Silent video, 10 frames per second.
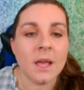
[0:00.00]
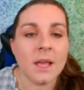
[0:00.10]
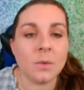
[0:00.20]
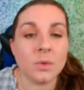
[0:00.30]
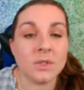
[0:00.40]

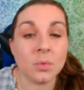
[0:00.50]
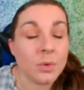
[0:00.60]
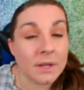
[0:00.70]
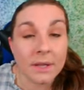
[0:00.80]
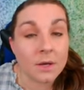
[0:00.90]
It was a
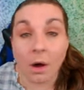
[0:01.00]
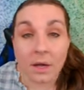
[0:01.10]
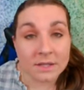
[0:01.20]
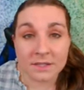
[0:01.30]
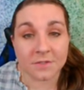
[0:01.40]
really
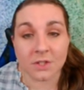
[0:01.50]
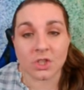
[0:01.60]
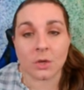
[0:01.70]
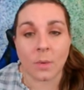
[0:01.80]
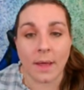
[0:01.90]
cost
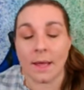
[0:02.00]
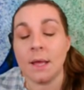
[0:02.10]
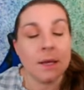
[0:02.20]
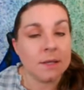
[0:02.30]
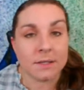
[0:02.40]
efficient way
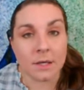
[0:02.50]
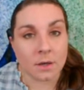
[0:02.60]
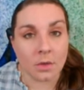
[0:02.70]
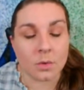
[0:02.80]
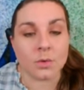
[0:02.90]
to get
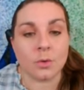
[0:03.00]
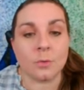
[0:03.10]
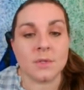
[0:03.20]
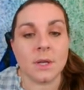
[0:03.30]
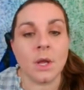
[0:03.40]
all those
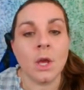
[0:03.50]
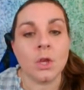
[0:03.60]
rooms in.